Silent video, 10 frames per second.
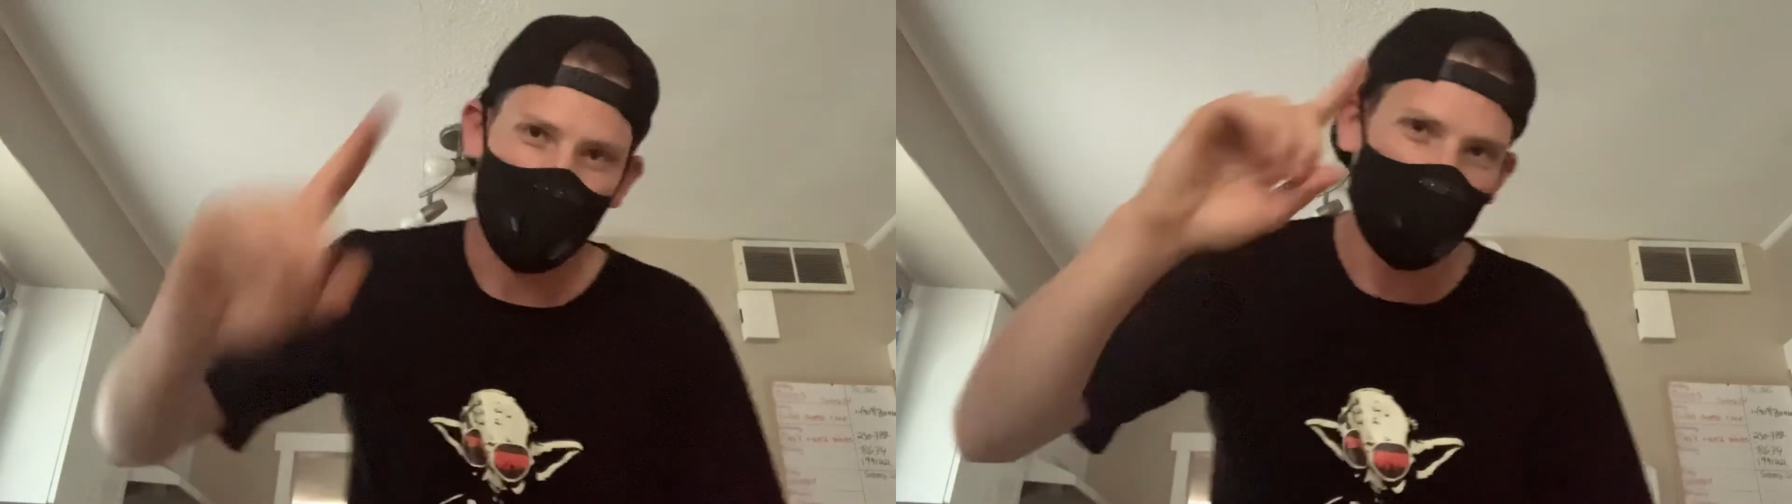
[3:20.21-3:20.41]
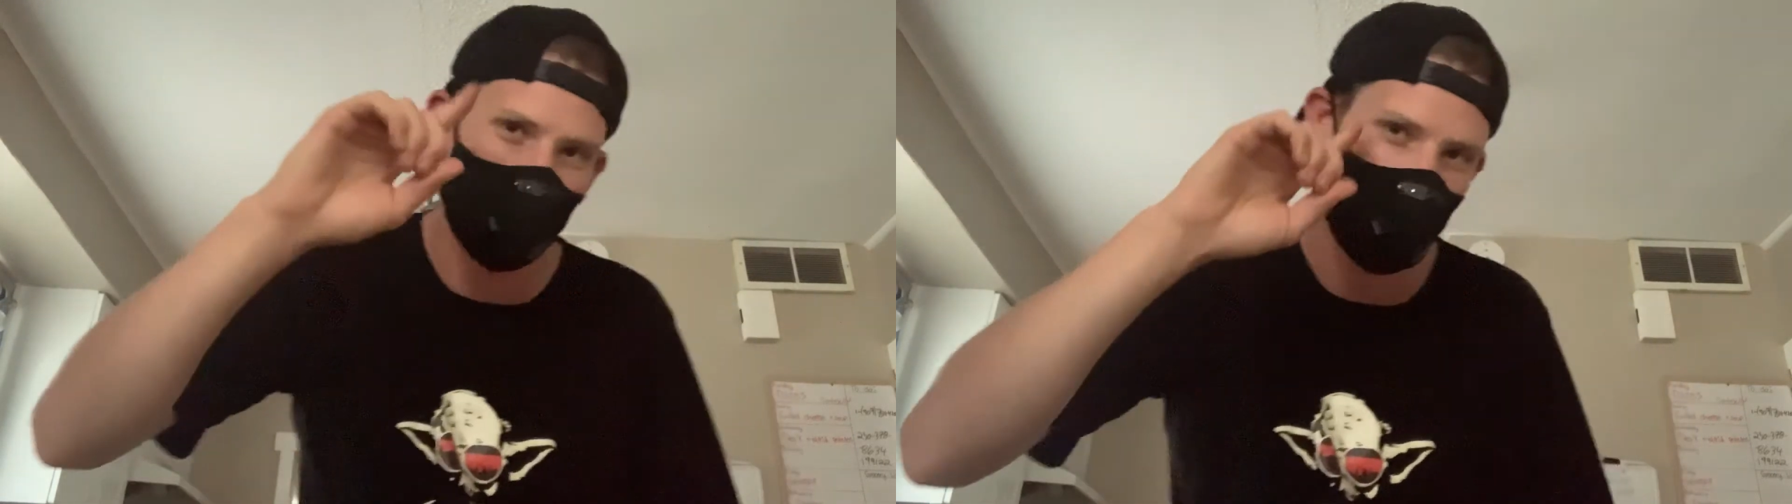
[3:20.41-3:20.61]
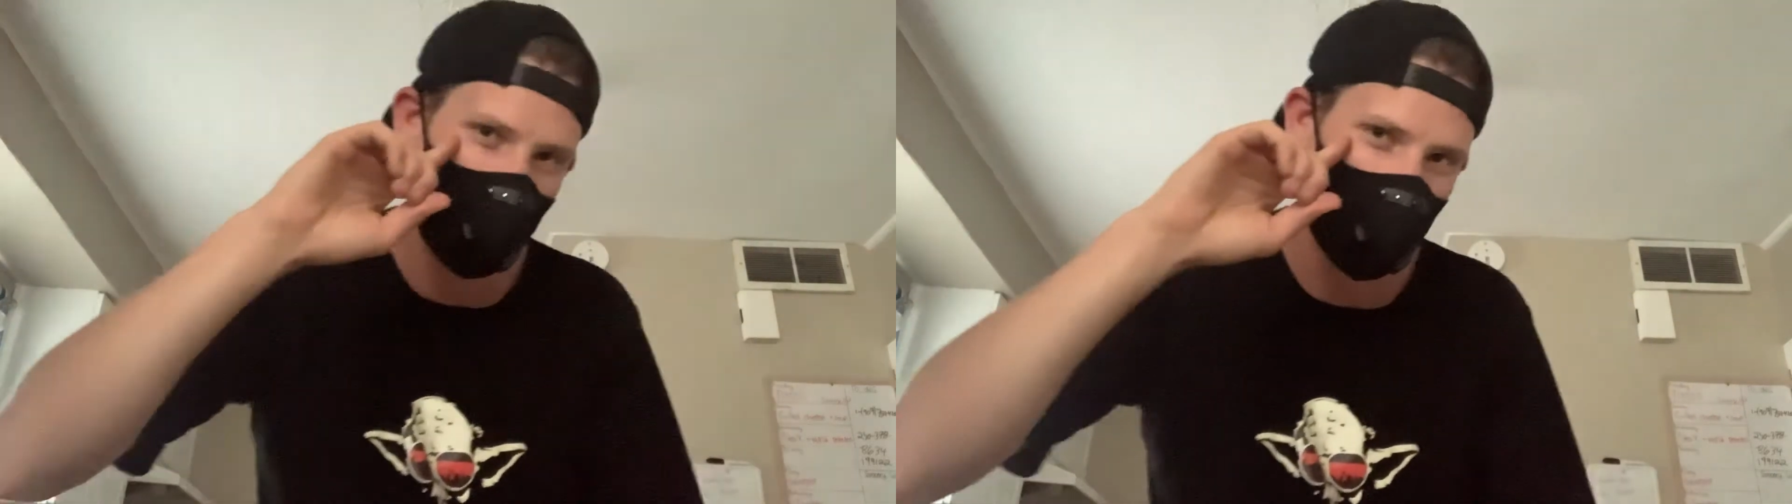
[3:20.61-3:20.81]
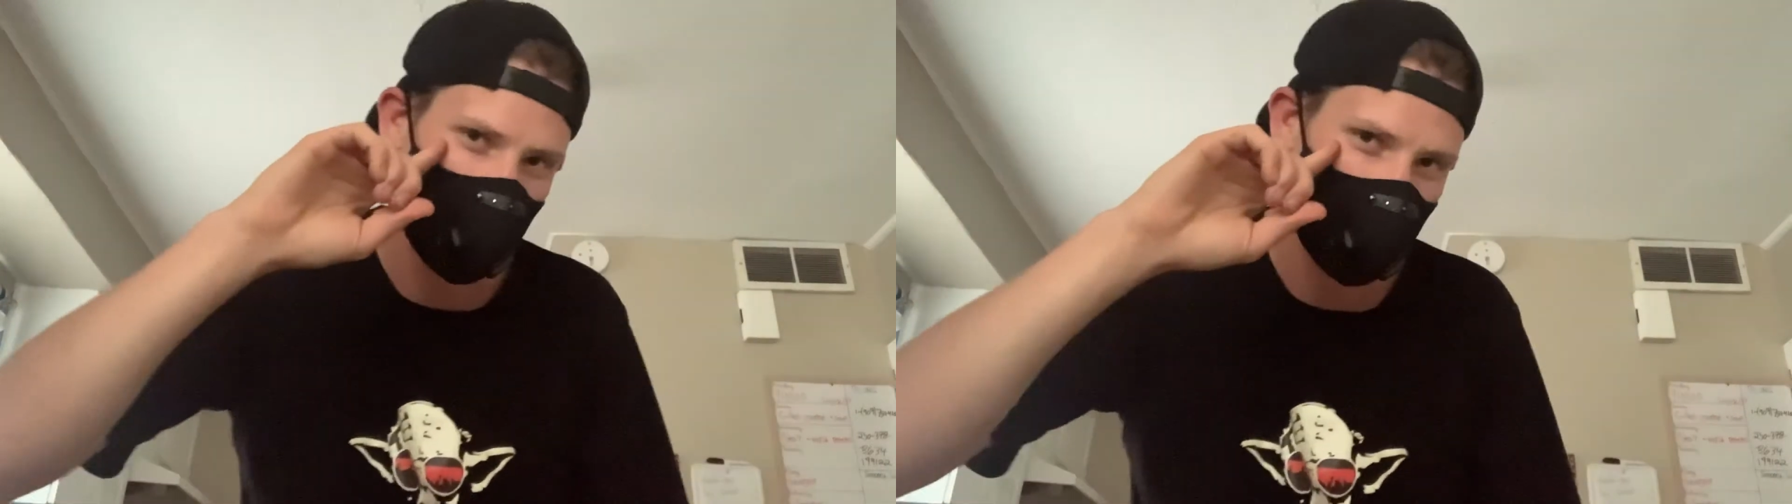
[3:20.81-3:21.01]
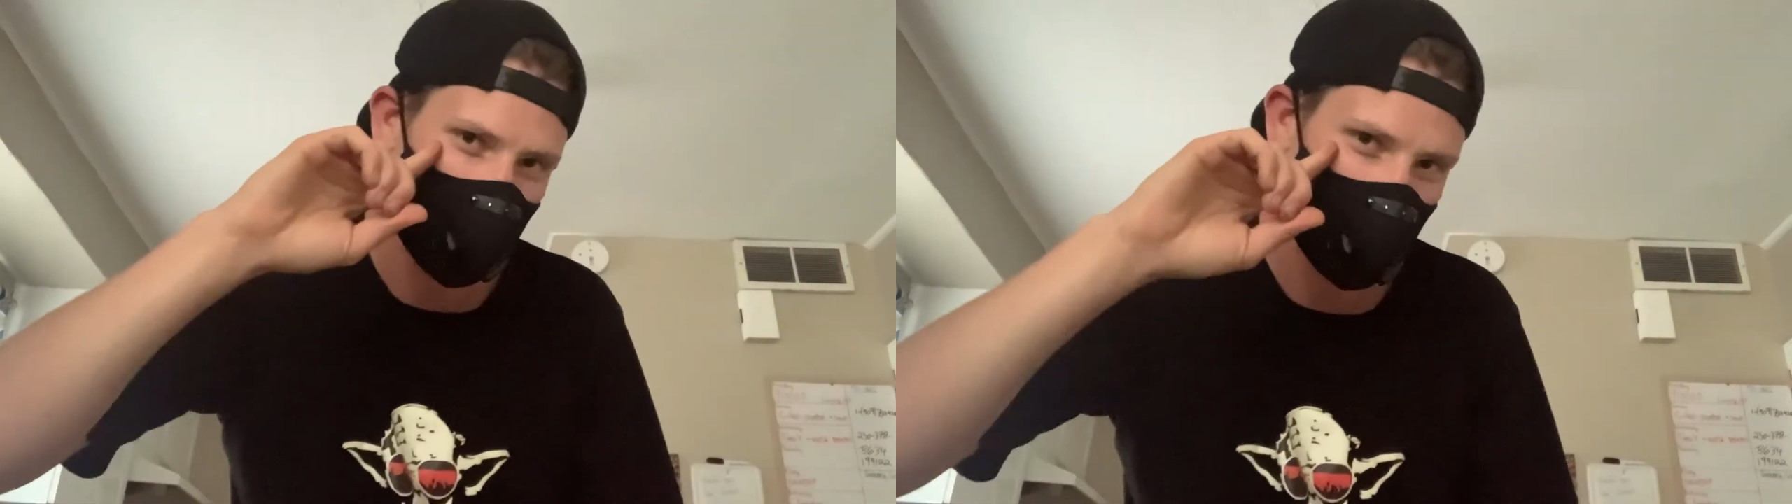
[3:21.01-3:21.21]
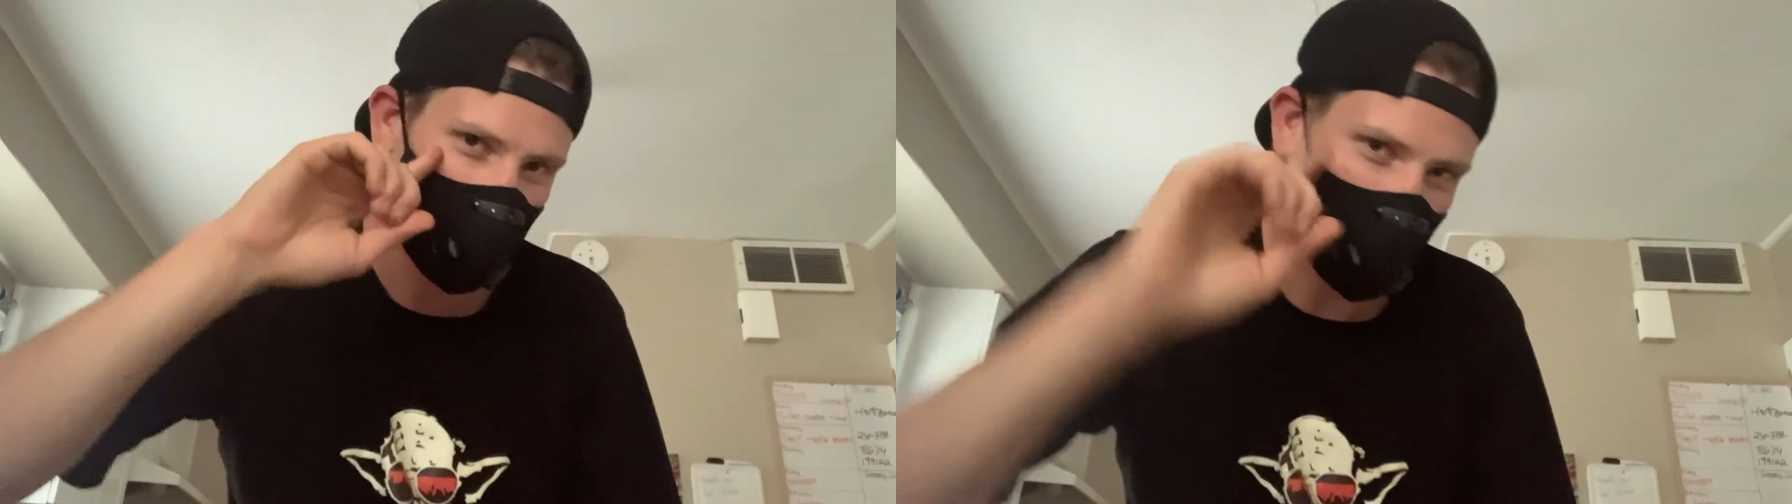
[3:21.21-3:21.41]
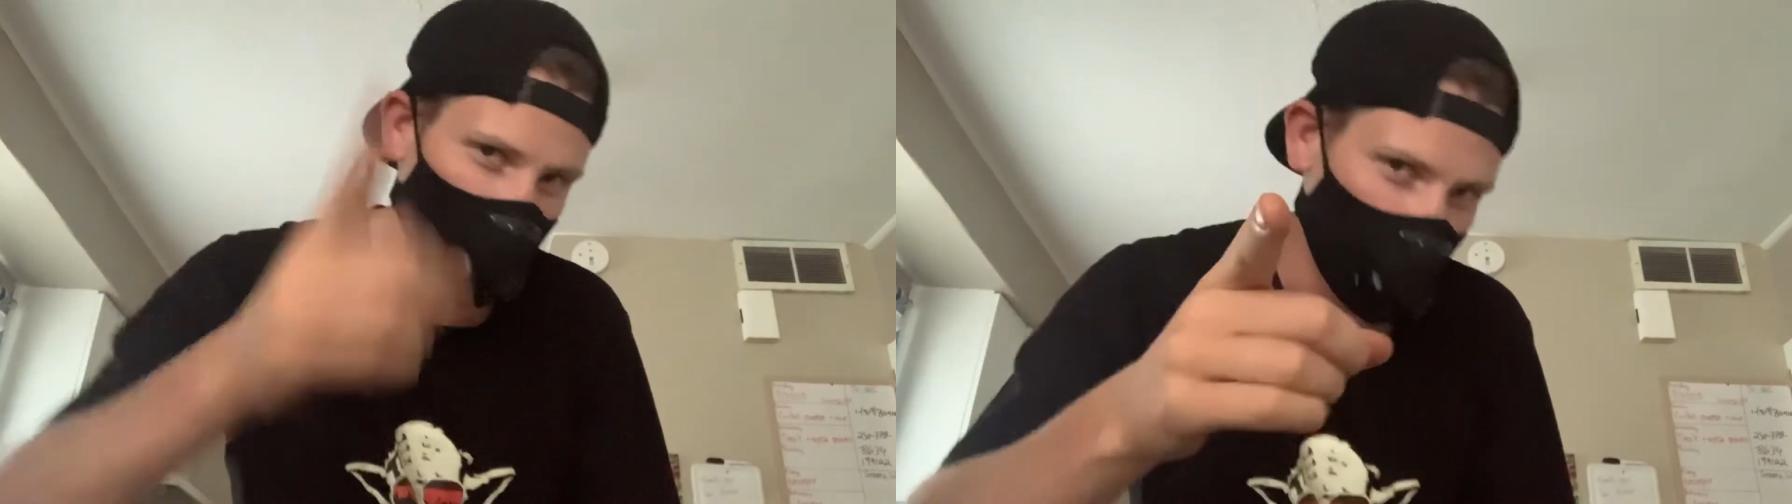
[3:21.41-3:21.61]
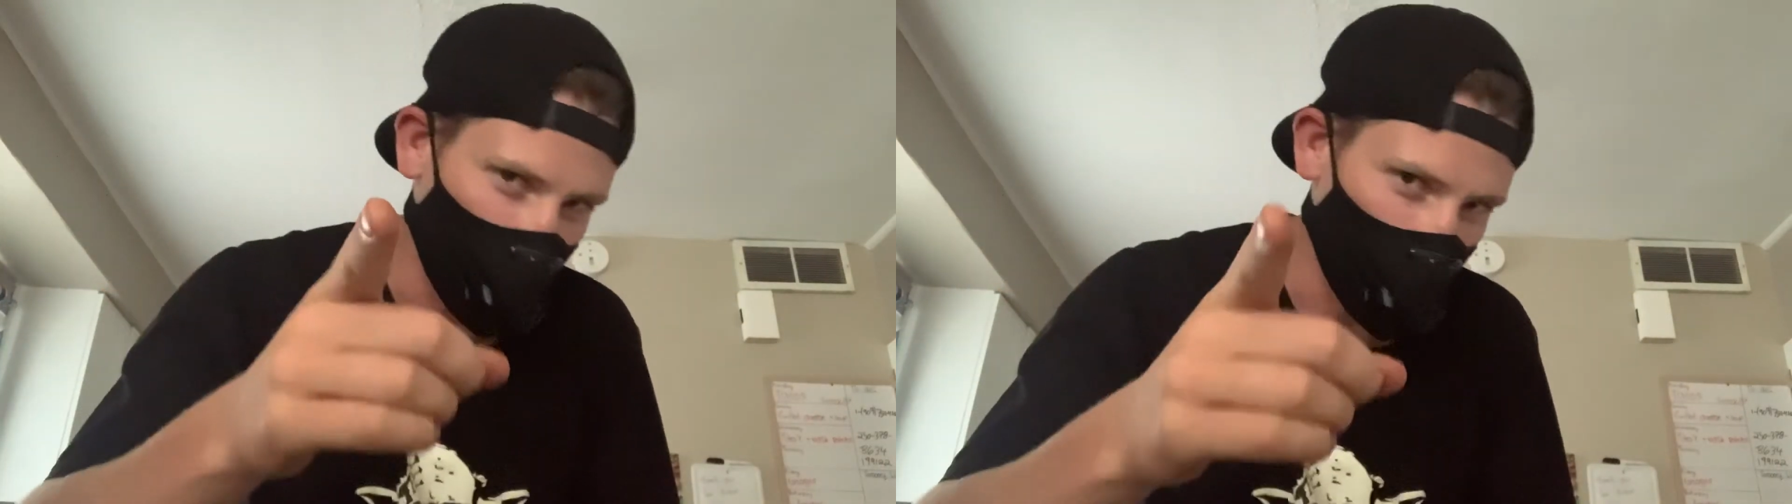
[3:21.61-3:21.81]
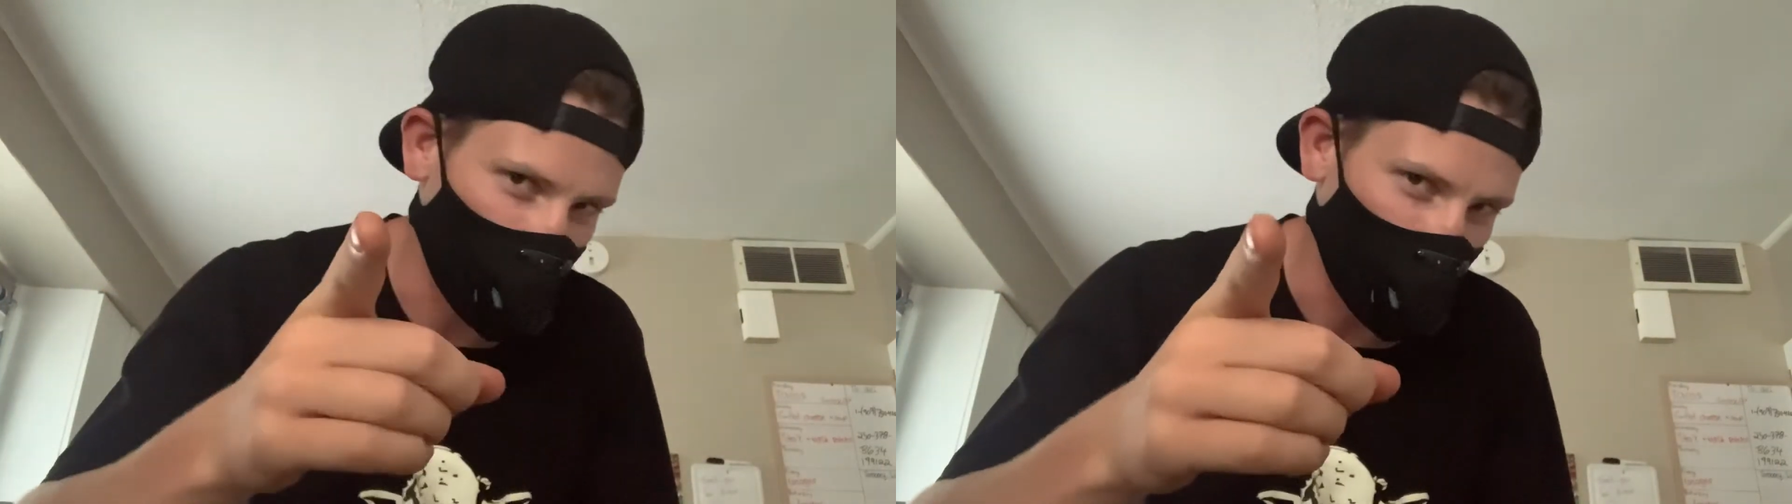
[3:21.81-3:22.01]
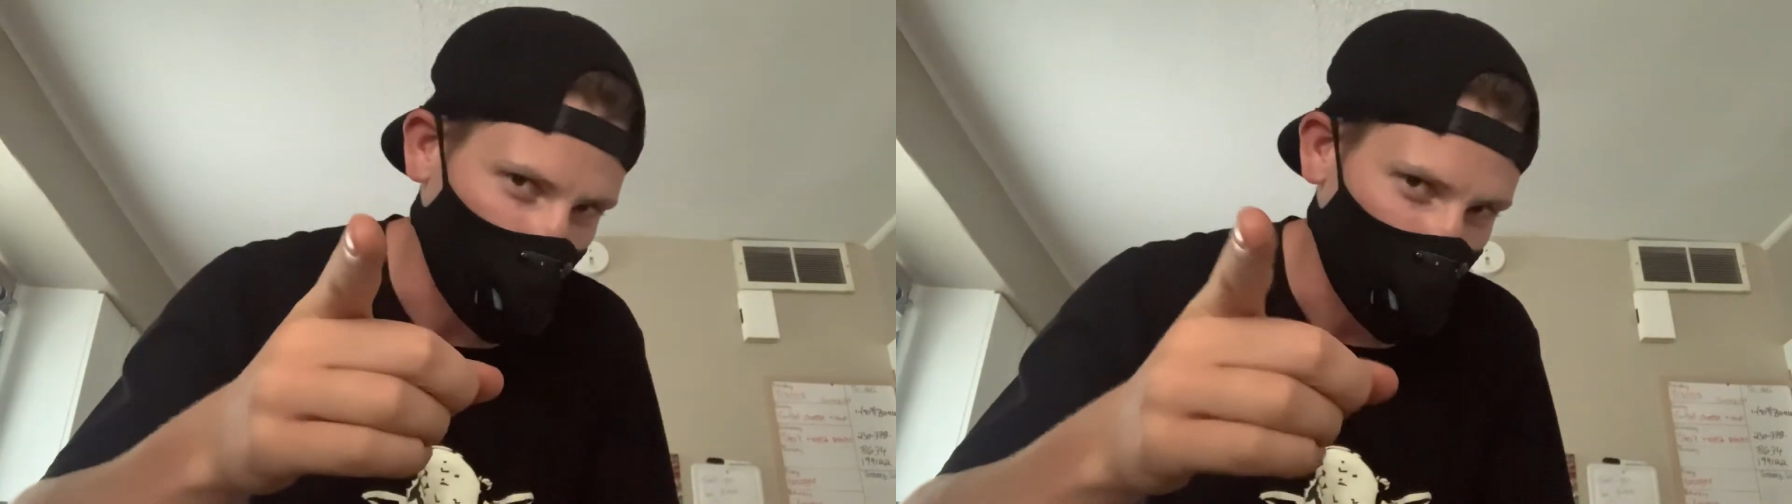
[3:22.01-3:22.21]
I will see
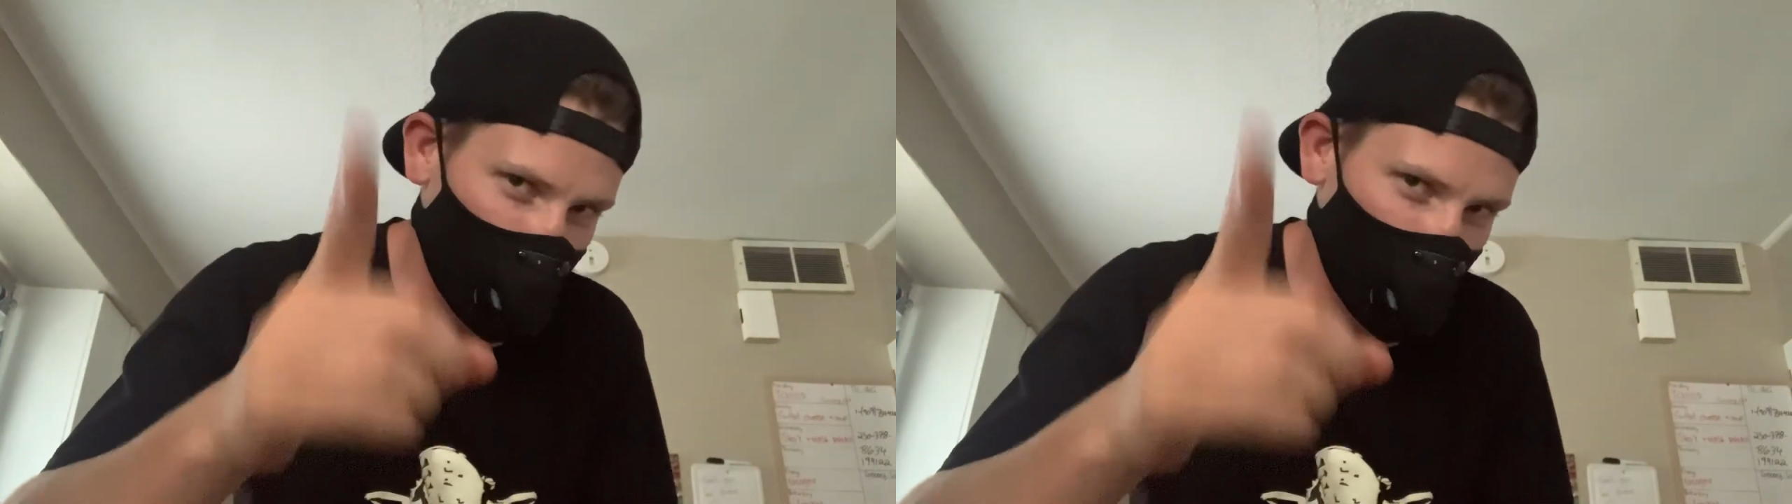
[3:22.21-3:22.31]
you